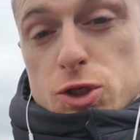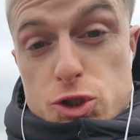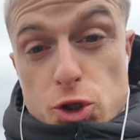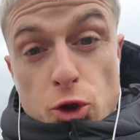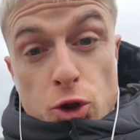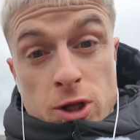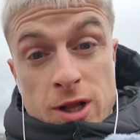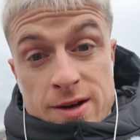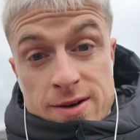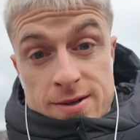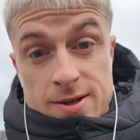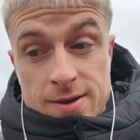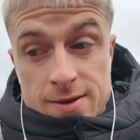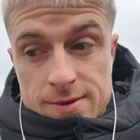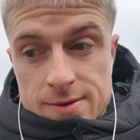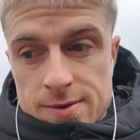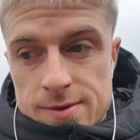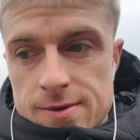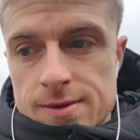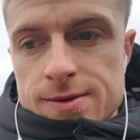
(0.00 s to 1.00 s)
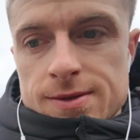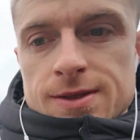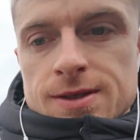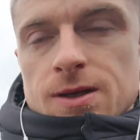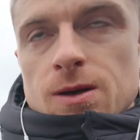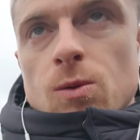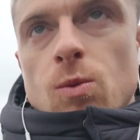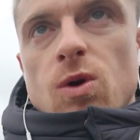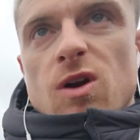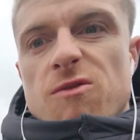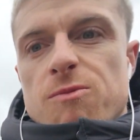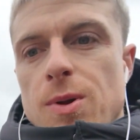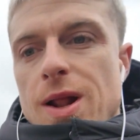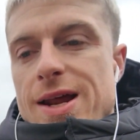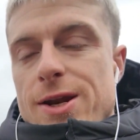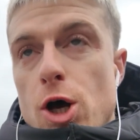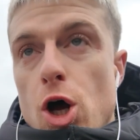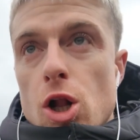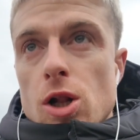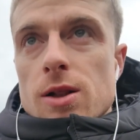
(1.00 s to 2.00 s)
Sunderland will have
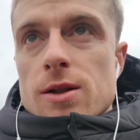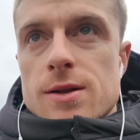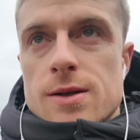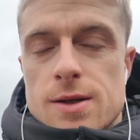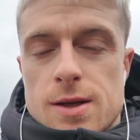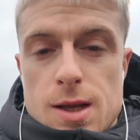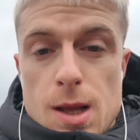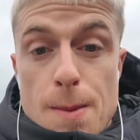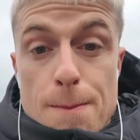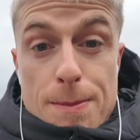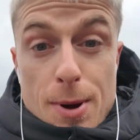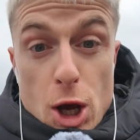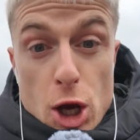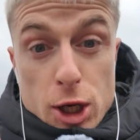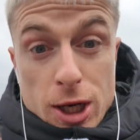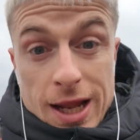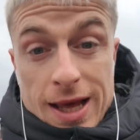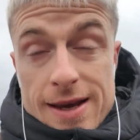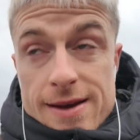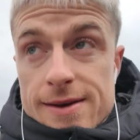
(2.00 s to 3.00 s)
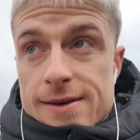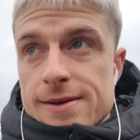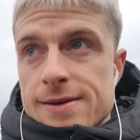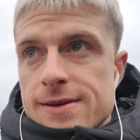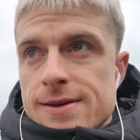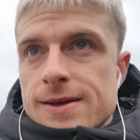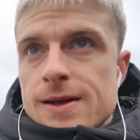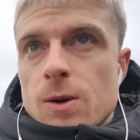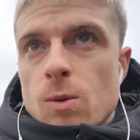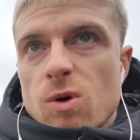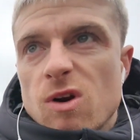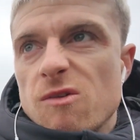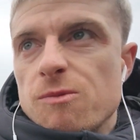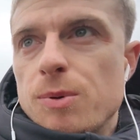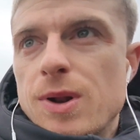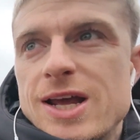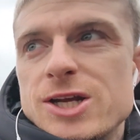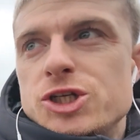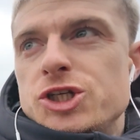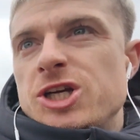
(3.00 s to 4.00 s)
played Hull, Burnley will have
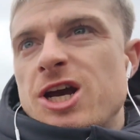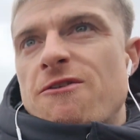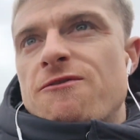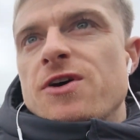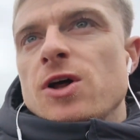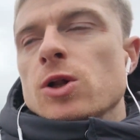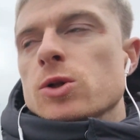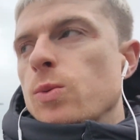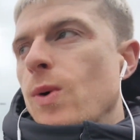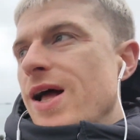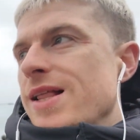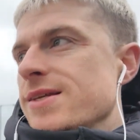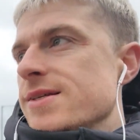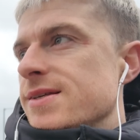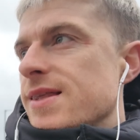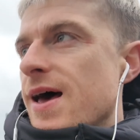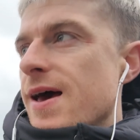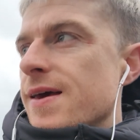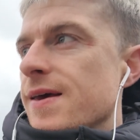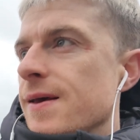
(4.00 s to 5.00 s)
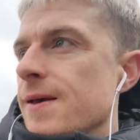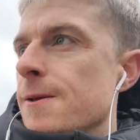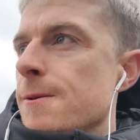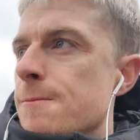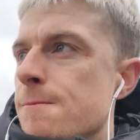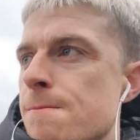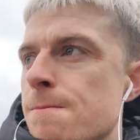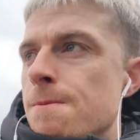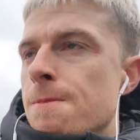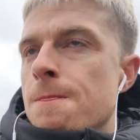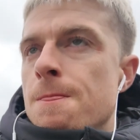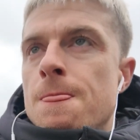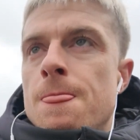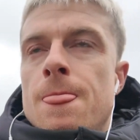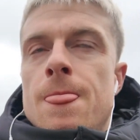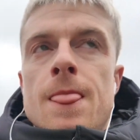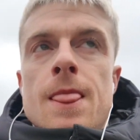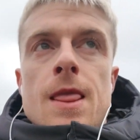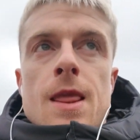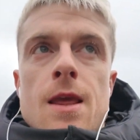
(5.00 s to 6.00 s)
played Sheffield Wednesday.
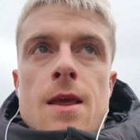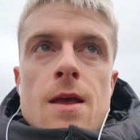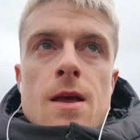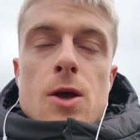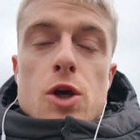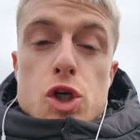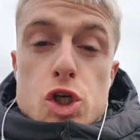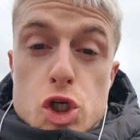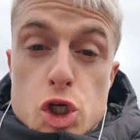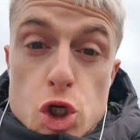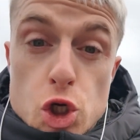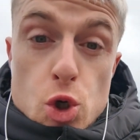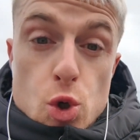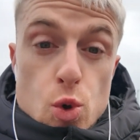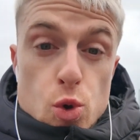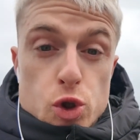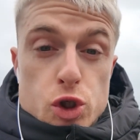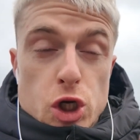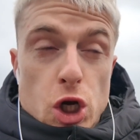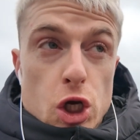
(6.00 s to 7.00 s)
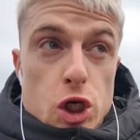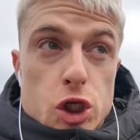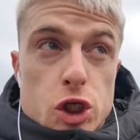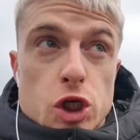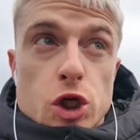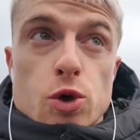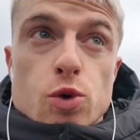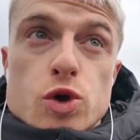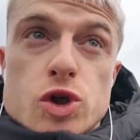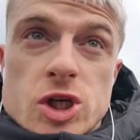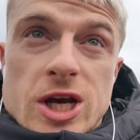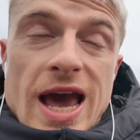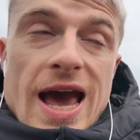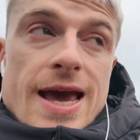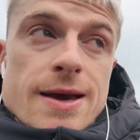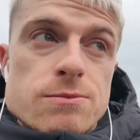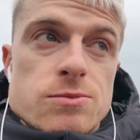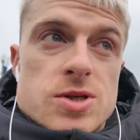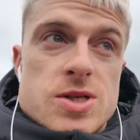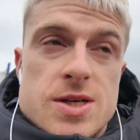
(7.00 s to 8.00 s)
Huge, huge
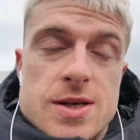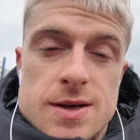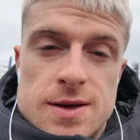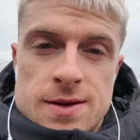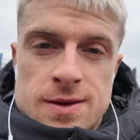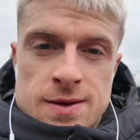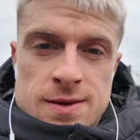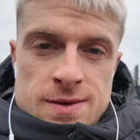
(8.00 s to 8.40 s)
games